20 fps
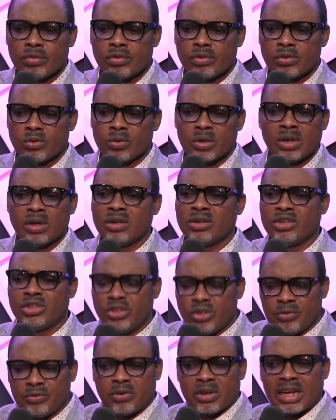So we're not
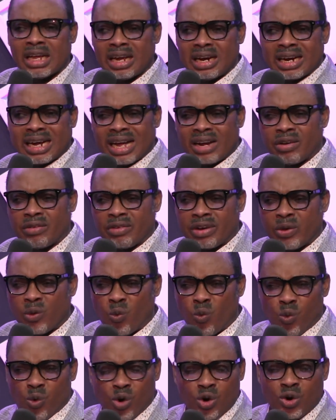due for that kind of
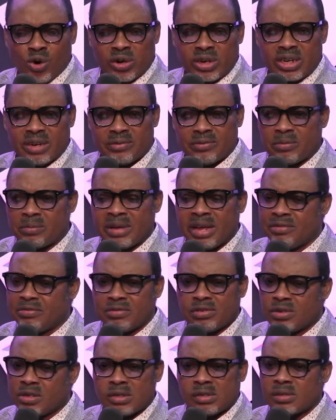reward from
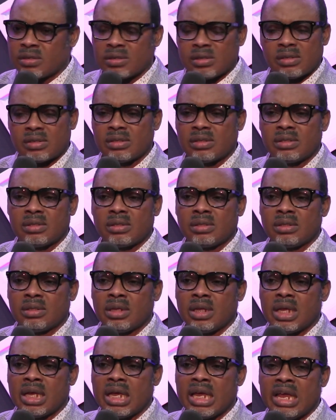heaven, no.
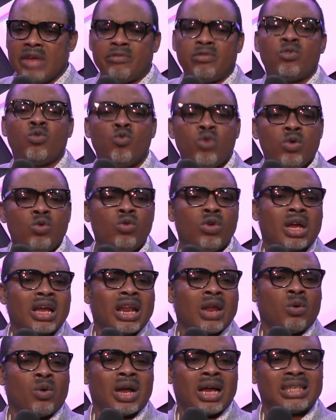Even we look at
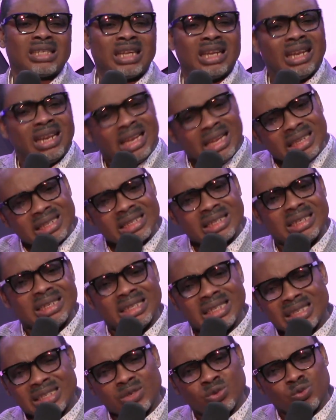our work and say, listen, is
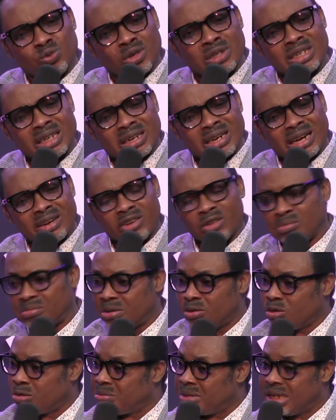this the what the kind of
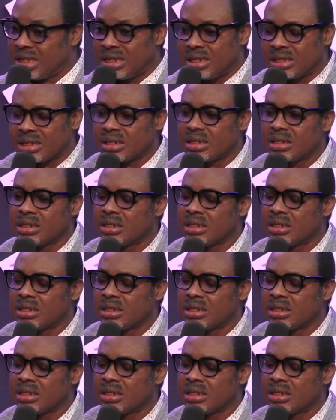will build?